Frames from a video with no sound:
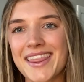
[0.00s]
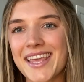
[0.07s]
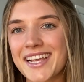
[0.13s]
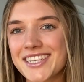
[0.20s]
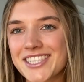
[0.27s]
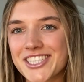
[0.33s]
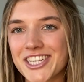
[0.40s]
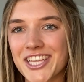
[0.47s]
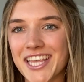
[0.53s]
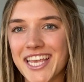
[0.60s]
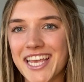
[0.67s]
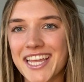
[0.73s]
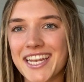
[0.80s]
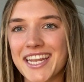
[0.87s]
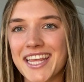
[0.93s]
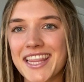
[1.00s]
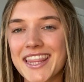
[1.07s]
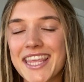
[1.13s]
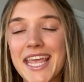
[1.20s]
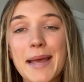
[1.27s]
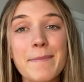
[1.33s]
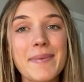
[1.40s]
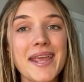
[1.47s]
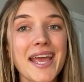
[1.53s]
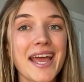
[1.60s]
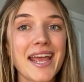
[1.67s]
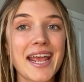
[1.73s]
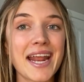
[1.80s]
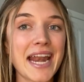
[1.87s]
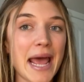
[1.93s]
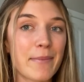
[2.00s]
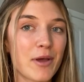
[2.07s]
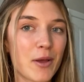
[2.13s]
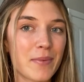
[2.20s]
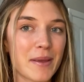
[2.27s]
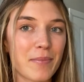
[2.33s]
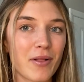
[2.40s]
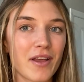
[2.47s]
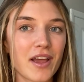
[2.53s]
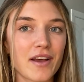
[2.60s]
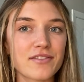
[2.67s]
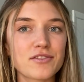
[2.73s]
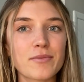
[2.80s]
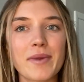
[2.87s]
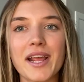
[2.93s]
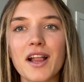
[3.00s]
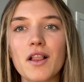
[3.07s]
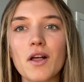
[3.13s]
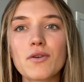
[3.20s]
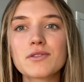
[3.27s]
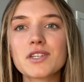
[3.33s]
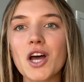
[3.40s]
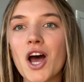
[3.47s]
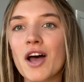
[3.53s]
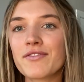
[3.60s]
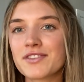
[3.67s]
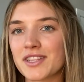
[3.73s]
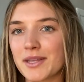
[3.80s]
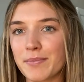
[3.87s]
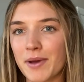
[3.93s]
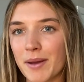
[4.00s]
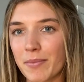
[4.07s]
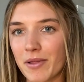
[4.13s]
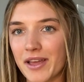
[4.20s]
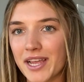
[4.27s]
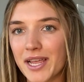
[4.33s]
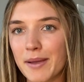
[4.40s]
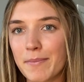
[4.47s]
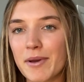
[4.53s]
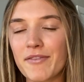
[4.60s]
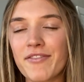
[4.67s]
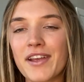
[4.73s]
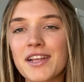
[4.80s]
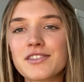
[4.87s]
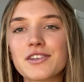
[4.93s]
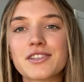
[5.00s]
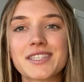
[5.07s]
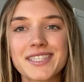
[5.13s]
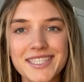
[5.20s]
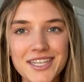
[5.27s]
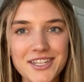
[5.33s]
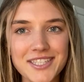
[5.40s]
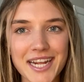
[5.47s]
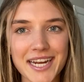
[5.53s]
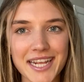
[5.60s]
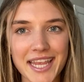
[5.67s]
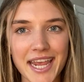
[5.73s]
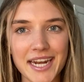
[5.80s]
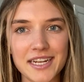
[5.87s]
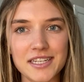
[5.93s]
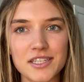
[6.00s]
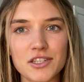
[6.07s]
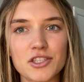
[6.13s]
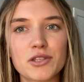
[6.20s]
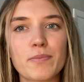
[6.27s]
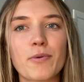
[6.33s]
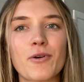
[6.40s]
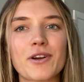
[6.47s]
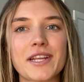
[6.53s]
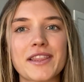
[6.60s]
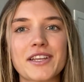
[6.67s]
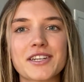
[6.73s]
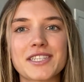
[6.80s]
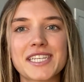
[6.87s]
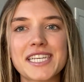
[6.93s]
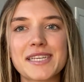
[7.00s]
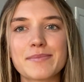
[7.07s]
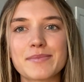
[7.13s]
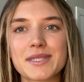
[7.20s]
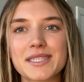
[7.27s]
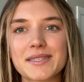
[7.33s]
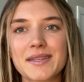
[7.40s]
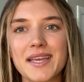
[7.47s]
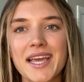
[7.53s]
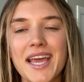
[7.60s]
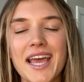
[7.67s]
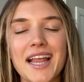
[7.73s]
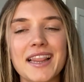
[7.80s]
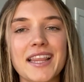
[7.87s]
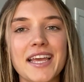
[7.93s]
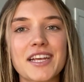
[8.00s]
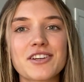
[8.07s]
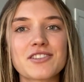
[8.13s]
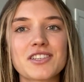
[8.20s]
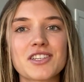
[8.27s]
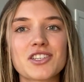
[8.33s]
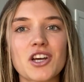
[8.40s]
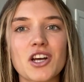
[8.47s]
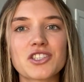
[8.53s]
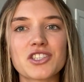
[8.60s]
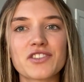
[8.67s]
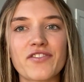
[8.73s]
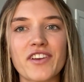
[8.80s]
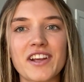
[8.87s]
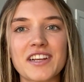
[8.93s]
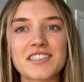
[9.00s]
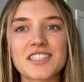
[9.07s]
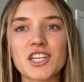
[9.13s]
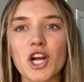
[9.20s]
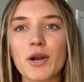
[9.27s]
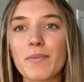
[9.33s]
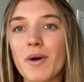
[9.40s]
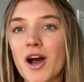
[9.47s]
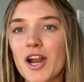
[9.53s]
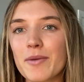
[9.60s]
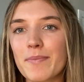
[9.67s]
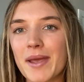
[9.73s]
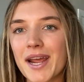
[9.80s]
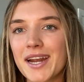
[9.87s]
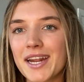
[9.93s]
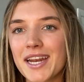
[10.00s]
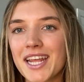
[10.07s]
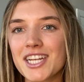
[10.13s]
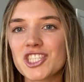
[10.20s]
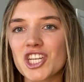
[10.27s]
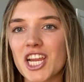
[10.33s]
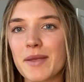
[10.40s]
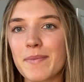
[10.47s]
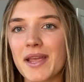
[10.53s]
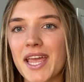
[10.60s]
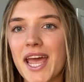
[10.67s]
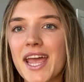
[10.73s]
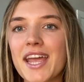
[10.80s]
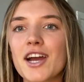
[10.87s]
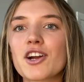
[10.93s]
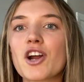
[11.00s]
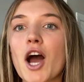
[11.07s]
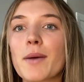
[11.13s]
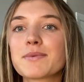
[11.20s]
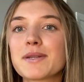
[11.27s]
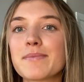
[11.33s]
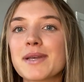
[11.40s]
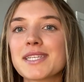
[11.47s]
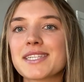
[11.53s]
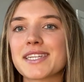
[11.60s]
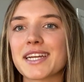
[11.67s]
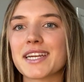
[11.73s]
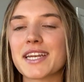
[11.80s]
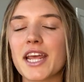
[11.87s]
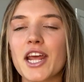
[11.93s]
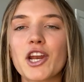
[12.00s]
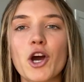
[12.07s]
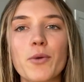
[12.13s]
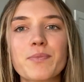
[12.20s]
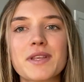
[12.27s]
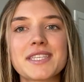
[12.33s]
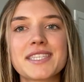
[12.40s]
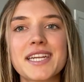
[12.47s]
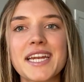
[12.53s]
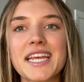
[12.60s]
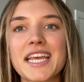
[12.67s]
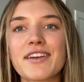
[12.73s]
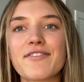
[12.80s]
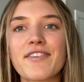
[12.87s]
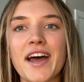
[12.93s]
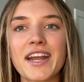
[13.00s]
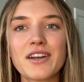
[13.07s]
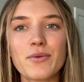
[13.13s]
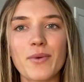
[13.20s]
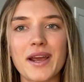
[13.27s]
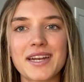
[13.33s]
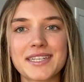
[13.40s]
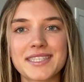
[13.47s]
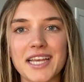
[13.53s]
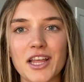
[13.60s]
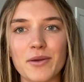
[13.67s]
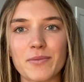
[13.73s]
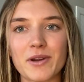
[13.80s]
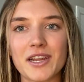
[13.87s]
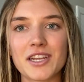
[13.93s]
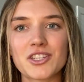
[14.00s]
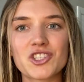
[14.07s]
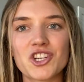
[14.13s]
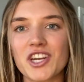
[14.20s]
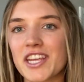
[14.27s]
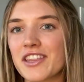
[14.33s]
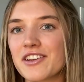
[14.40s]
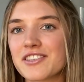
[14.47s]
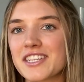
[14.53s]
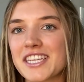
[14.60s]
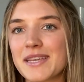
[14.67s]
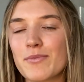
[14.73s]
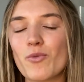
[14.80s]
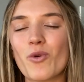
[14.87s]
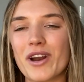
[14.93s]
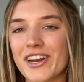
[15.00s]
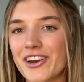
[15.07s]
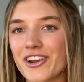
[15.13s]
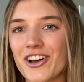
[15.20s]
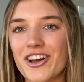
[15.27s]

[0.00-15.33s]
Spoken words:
Thanks, Jillian. The NBA and MLB playoffs remain closed off to the public, but fans are still dedicated to supporting their teams. Lakers and Dodgers fans Armand Bannon and Jake McKay are optimistic and hope the city can find a way to celebrate should either team win it